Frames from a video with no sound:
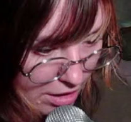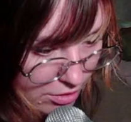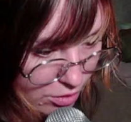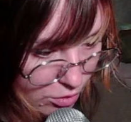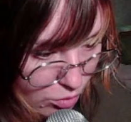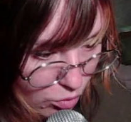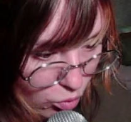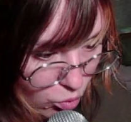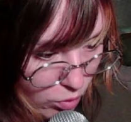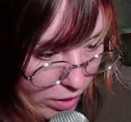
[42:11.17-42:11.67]

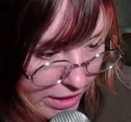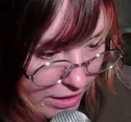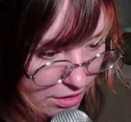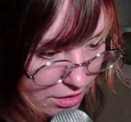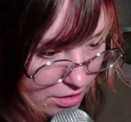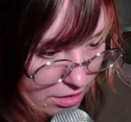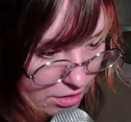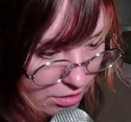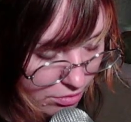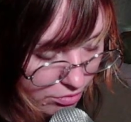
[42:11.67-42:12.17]
and
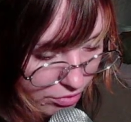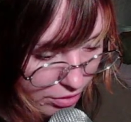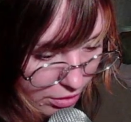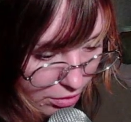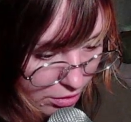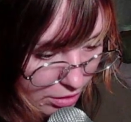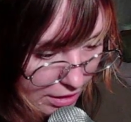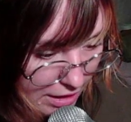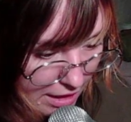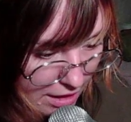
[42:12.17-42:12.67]
wait to
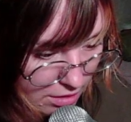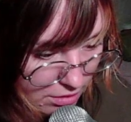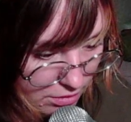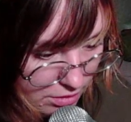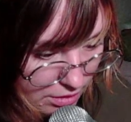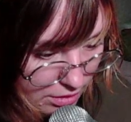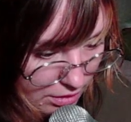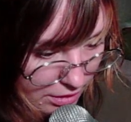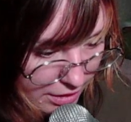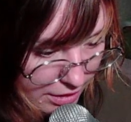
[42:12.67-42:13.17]
figure it out.
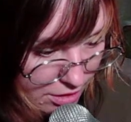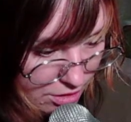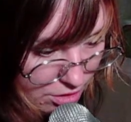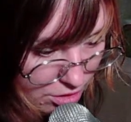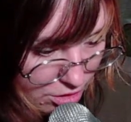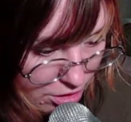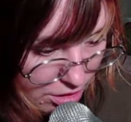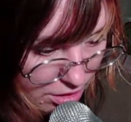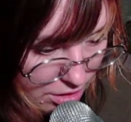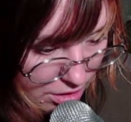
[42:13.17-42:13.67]
Let's
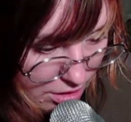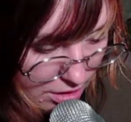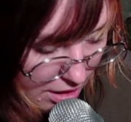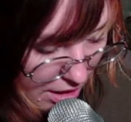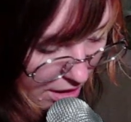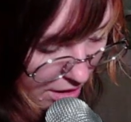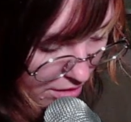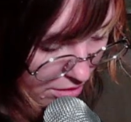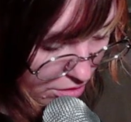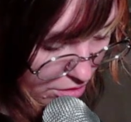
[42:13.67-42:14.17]
just
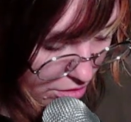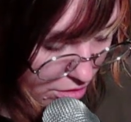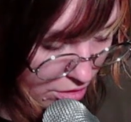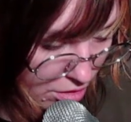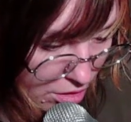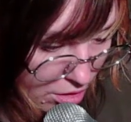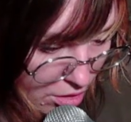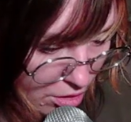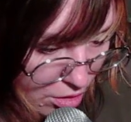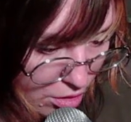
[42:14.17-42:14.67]
start
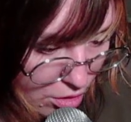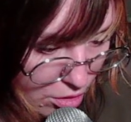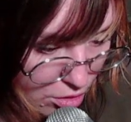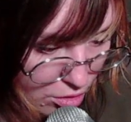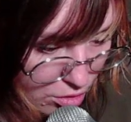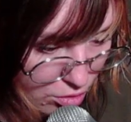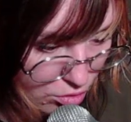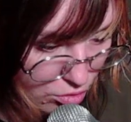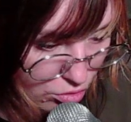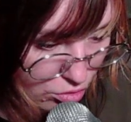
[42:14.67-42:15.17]

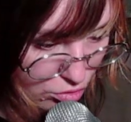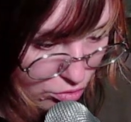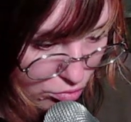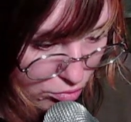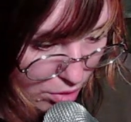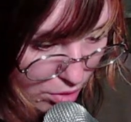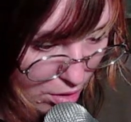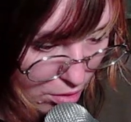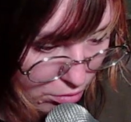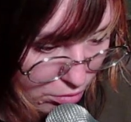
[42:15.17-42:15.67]

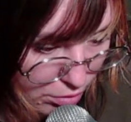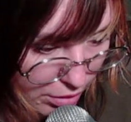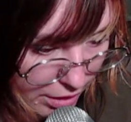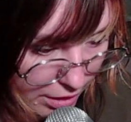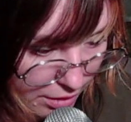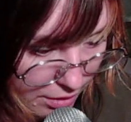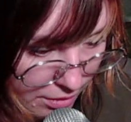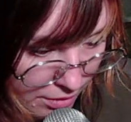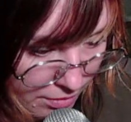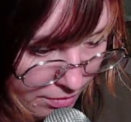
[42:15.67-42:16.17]

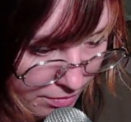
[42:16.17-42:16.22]
drawing